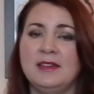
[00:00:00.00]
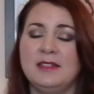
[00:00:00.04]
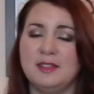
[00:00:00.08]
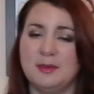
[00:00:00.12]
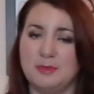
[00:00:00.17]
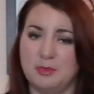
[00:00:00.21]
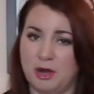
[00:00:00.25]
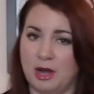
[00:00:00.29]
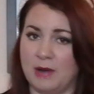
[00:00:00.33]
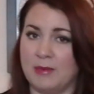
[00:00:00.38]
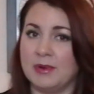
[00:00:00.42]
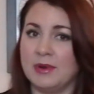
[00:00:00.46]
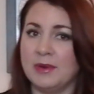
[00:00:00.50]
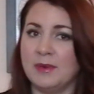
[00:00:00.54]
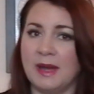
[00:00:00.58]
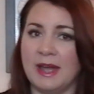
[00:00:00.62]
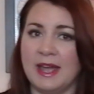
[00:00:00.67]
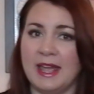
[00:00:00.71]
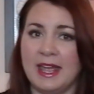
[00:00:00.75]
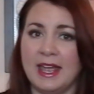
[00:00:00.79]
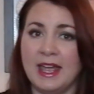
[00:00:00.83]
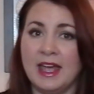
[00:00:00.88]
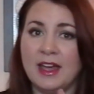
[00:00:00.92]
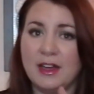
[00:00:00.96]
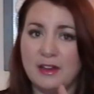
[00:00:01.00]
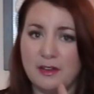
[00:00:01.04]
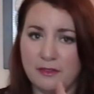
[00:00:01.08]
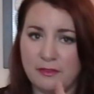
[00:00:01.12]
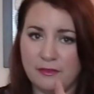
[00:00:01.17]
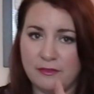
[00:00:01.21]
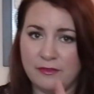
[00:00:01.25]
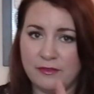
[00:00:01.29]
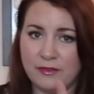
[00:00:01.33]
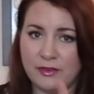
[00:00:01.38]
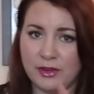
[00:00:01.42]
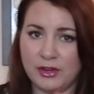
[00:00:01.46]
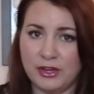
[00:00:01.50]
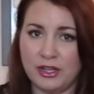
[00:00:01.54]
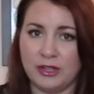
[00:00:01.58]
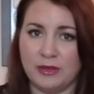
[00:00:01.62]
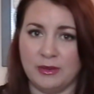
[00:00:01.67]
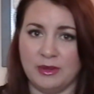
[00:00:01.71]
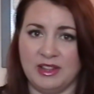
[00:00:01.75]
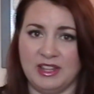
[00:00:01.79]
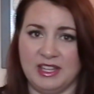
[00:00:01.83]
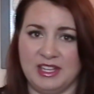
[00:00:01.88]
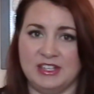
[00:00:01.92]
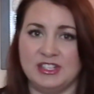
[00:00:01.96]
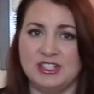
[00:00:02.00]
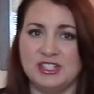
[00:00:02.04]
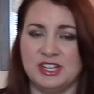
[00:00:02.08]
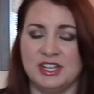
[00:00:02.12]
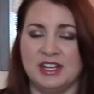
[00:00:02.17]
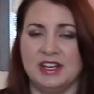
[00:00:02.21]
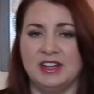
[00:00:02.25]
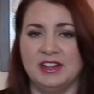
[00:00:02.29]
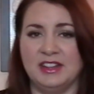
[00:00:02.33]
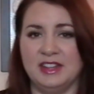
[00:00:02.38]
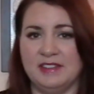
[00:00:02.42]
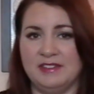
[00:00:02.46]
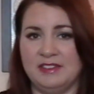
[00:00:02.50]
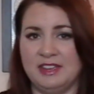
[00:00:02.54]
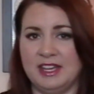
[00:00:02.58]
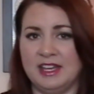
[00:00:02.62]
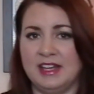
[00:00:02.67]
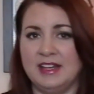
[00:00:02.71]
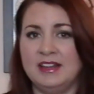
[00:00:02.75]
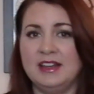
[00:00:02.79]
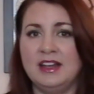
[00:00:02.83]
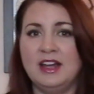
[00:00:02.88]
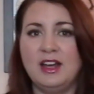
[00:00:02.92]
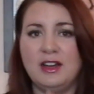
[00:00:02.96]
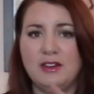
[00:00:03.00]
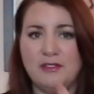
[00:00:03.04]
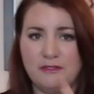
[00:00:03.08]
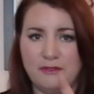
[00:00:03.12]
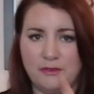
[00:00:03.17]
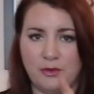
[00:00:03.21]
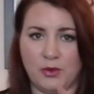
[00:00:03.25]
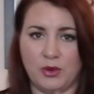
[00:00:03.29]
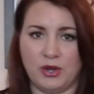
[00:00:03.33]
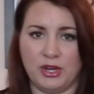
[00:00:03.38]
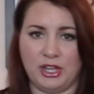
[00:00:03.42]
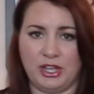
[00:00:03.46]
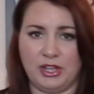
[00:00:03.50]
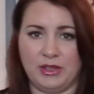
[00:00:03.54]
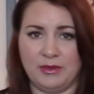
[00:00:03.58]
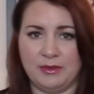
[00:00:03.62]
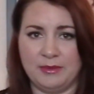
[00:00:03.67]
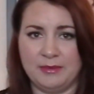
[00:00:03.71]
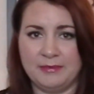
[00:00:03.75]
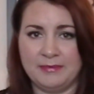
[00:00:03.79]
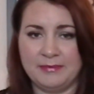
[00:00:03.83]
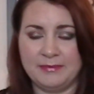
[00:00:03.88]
the proper way for you, Alicia and Olivia, for you.